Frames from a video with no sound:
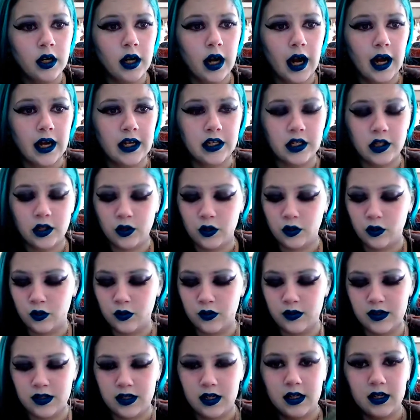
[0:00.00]
I
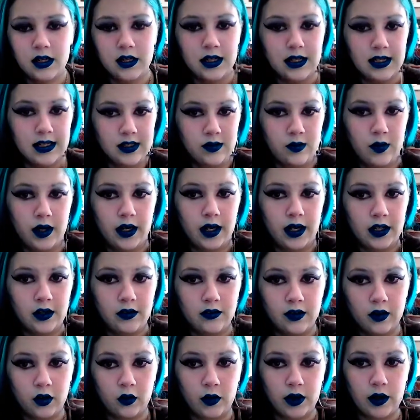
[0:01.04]
use this one. I
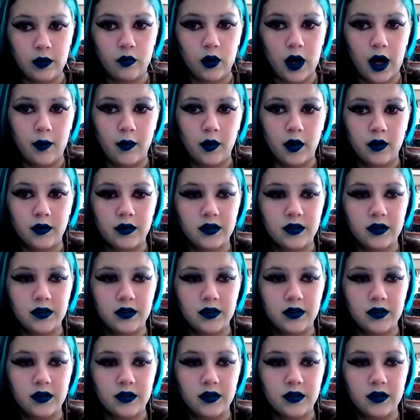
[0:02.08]
use a green primer.